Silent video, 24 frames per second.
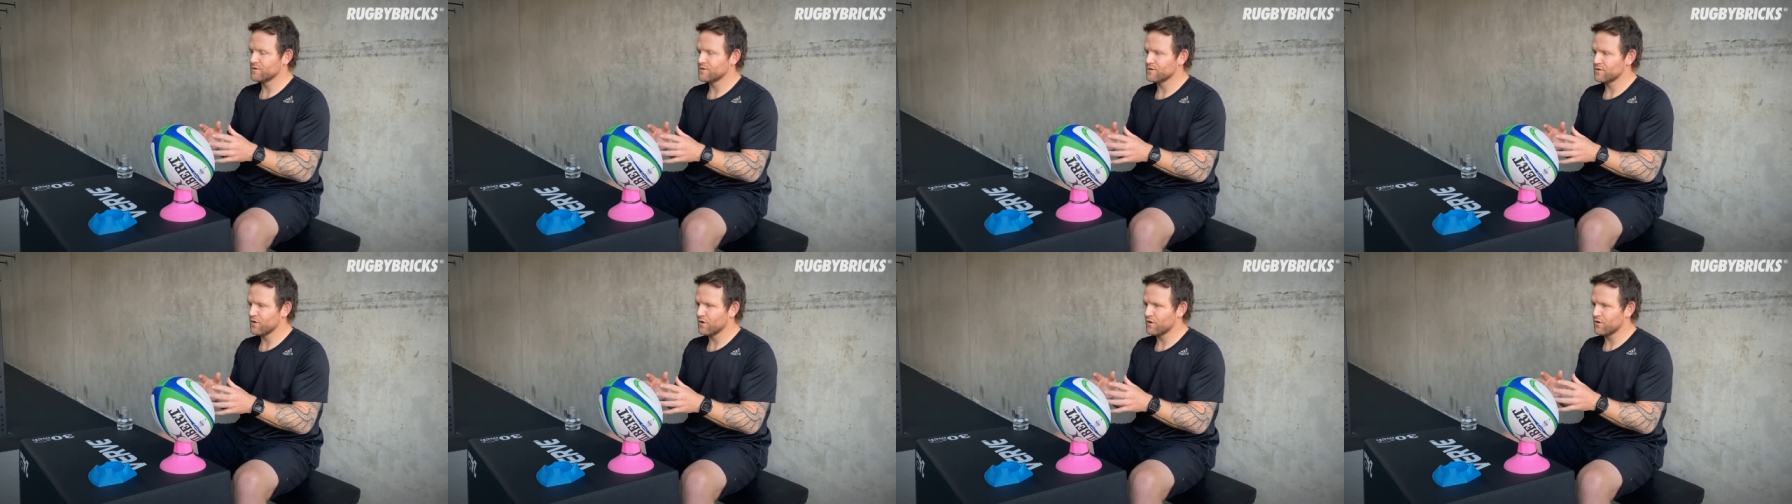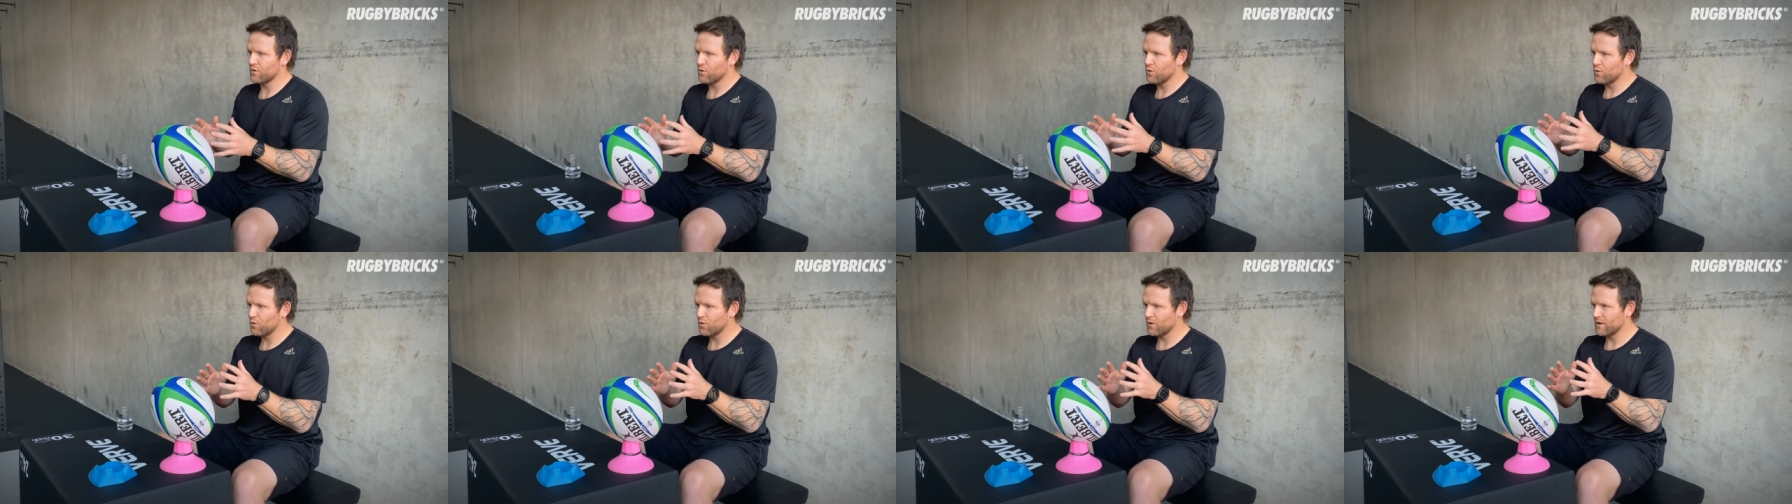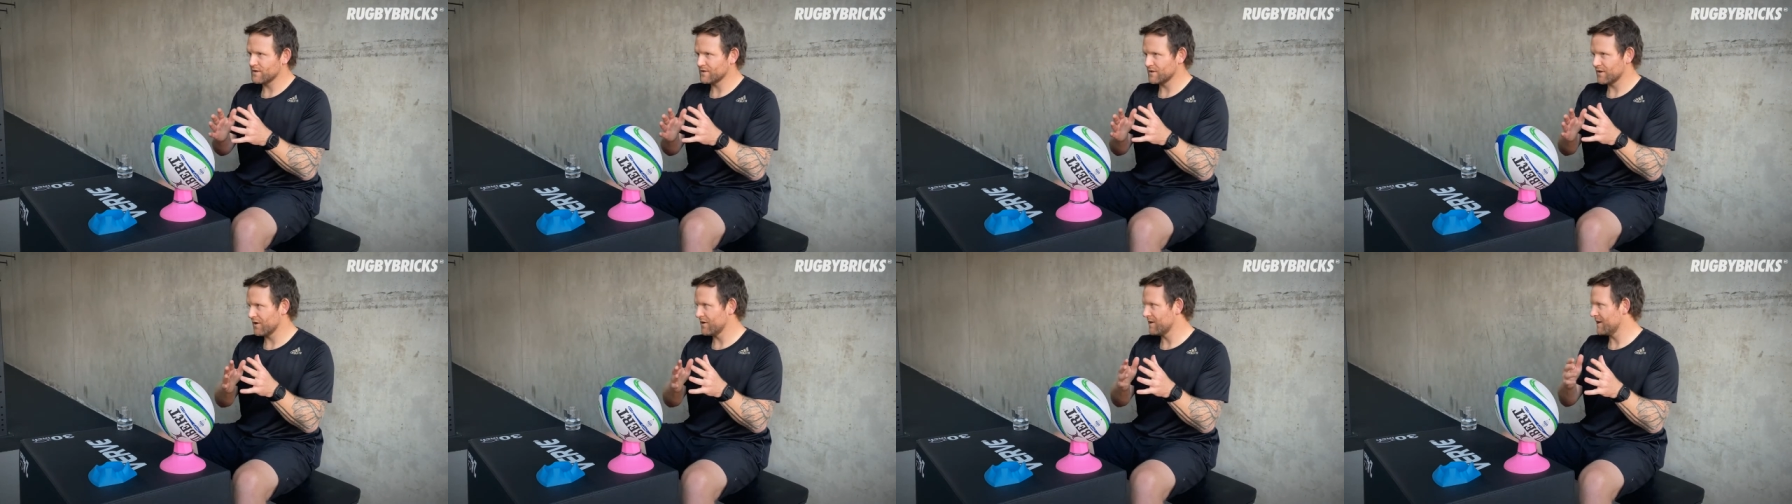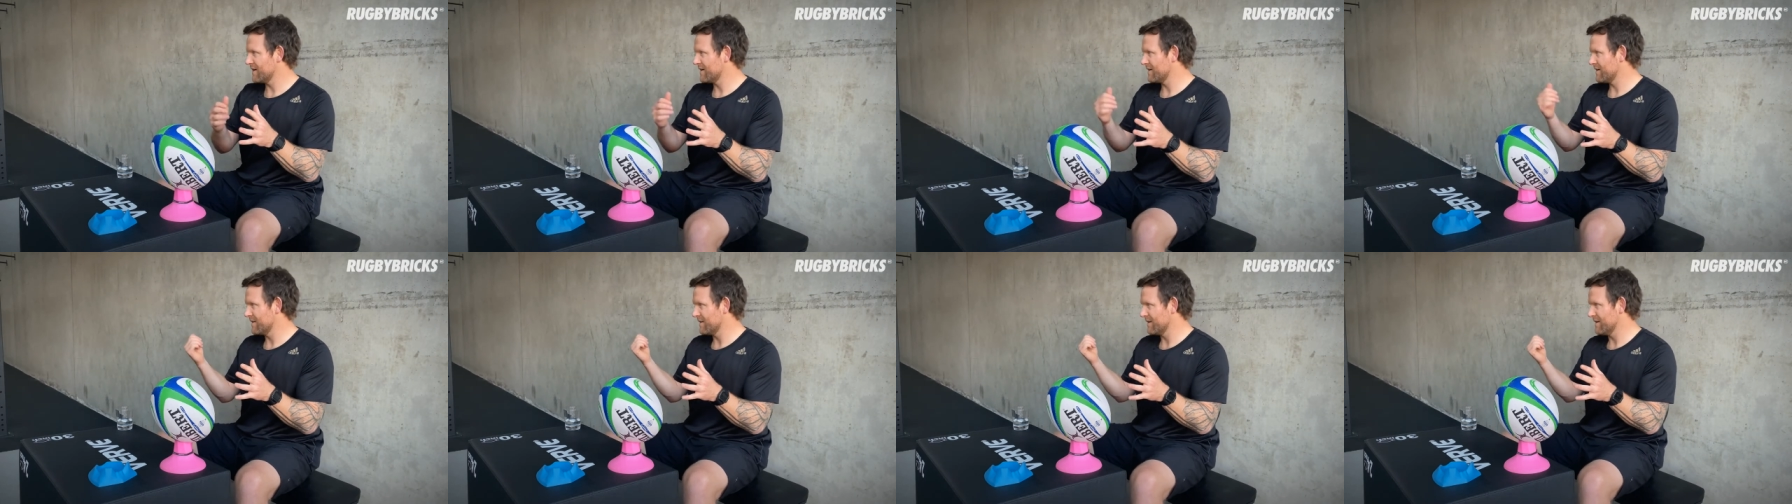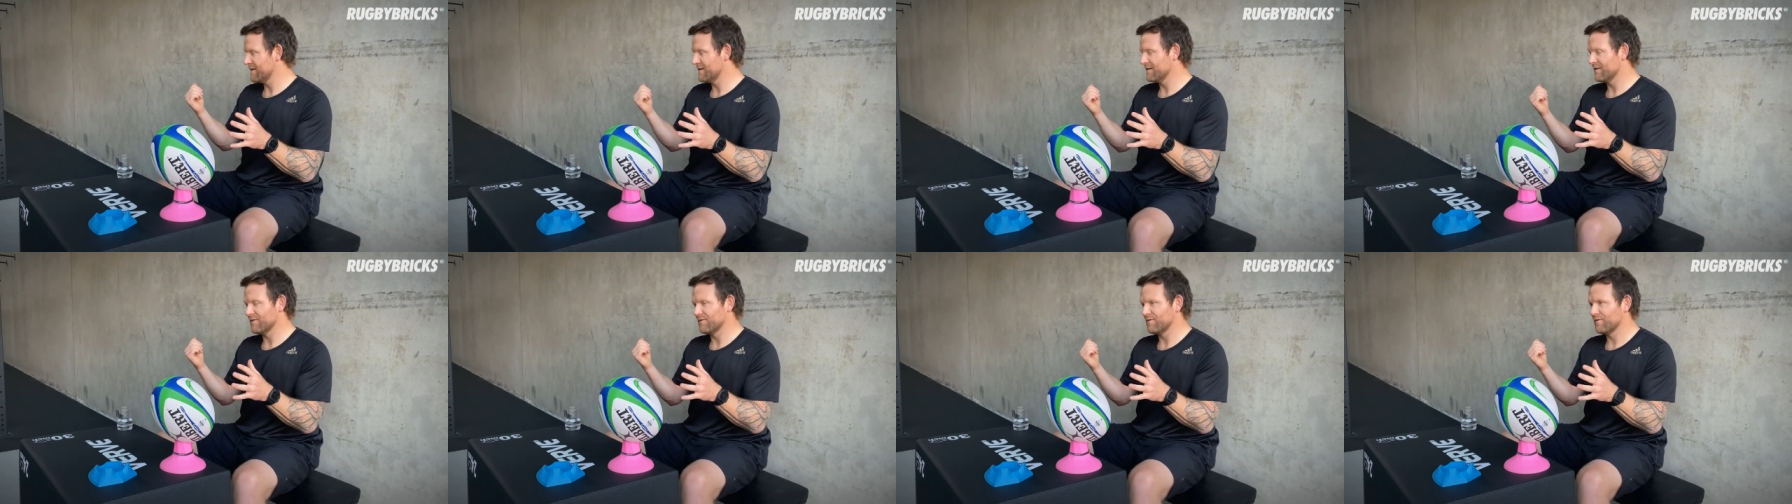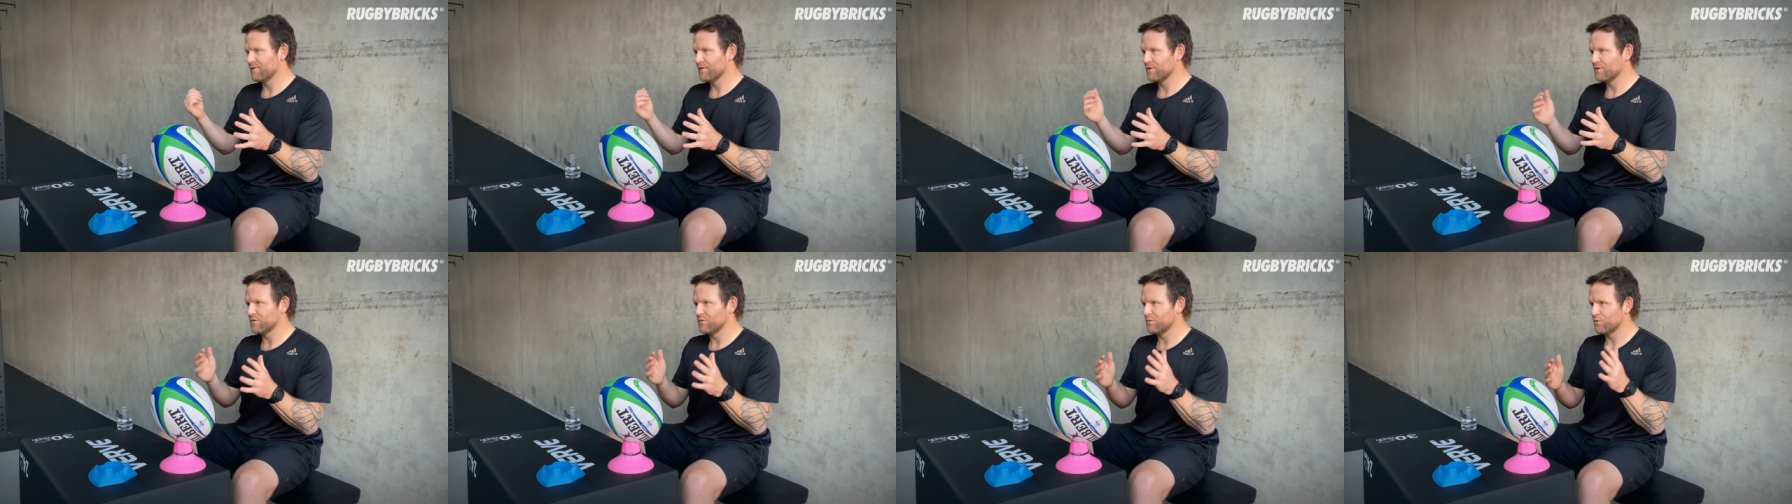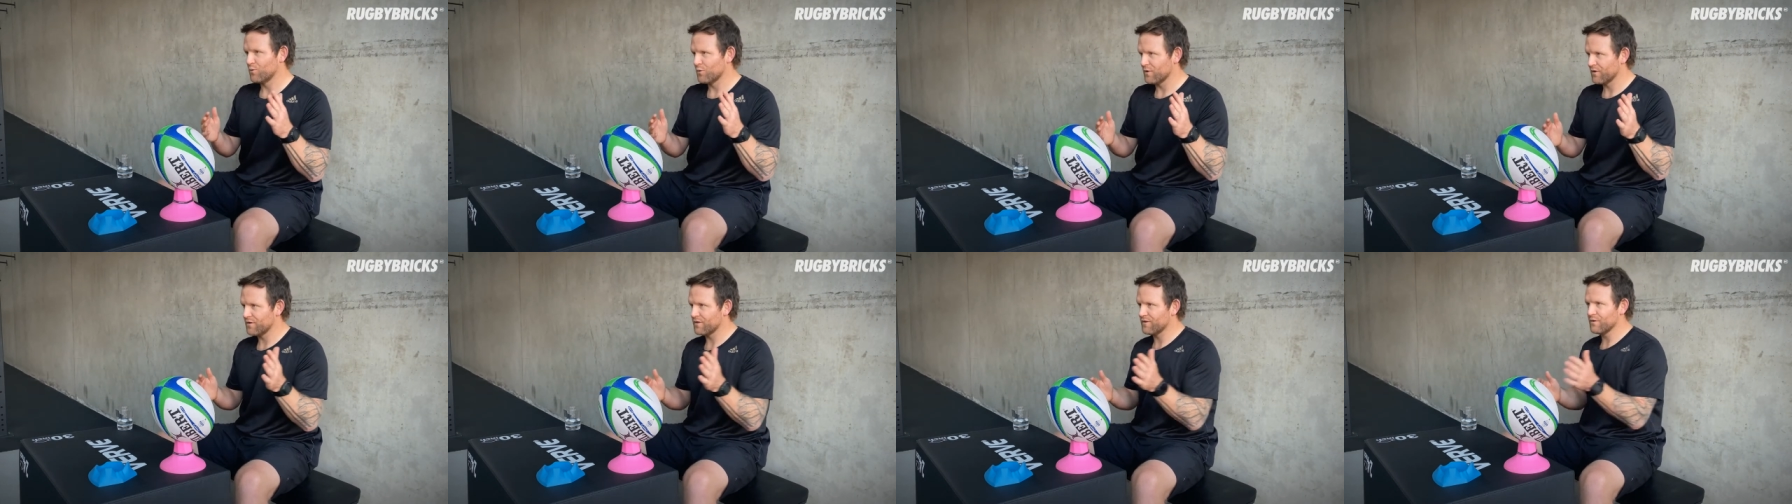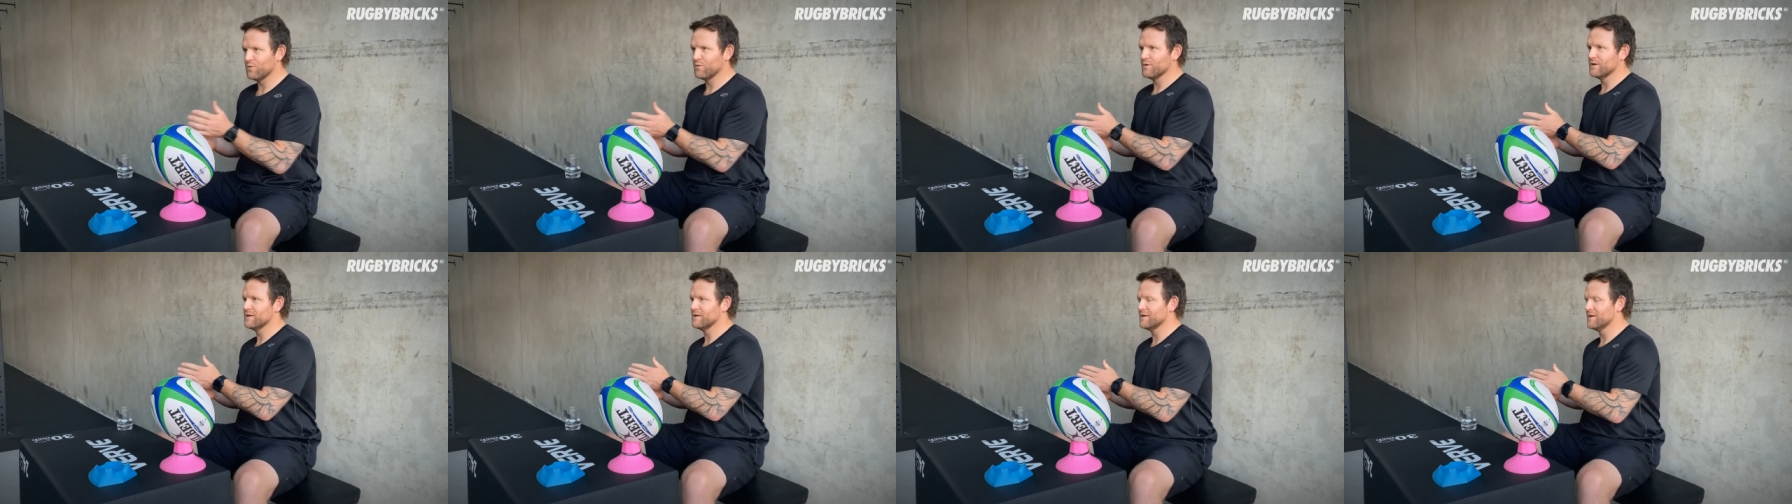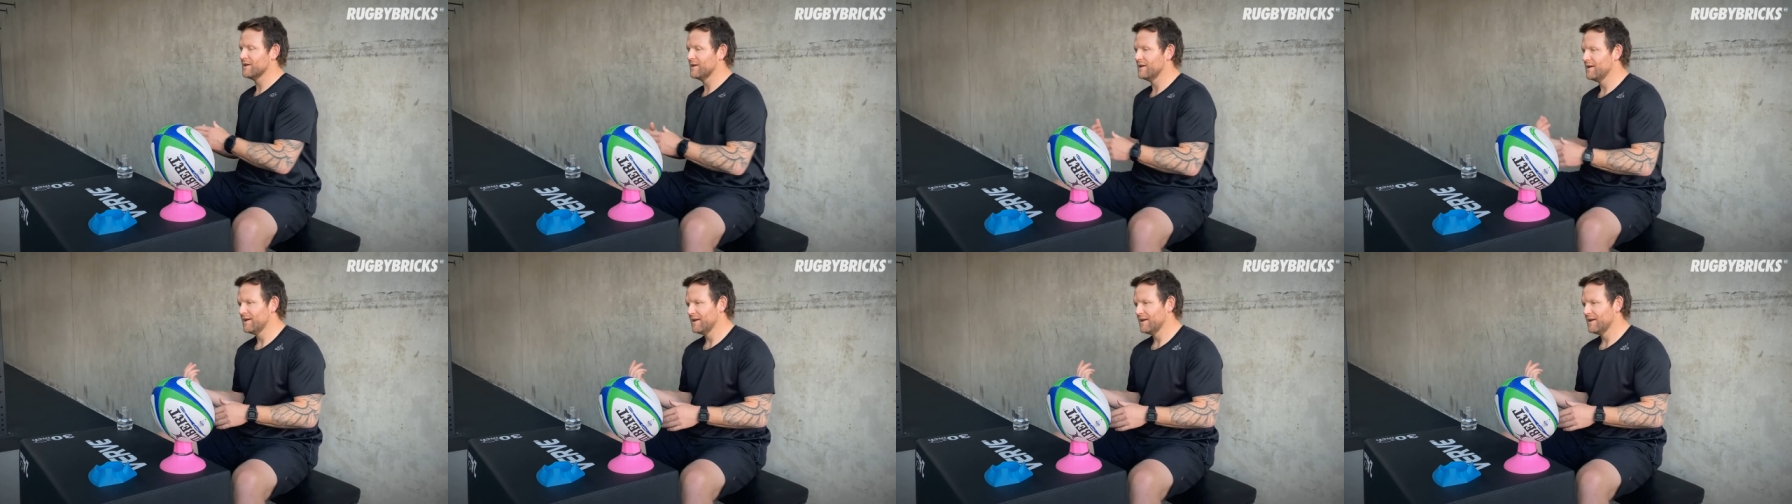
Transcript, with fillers: So don't always go down to the end of the field with the wind.